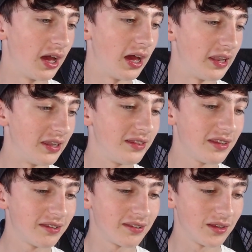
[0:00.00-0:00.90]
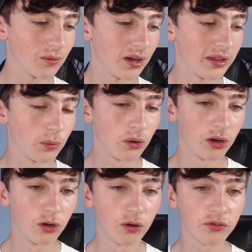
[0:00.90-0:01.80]
And it did seem like there were
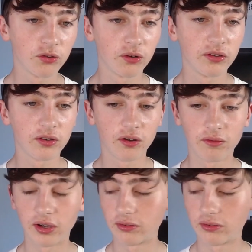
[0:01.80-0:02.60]
a lot of stories going around.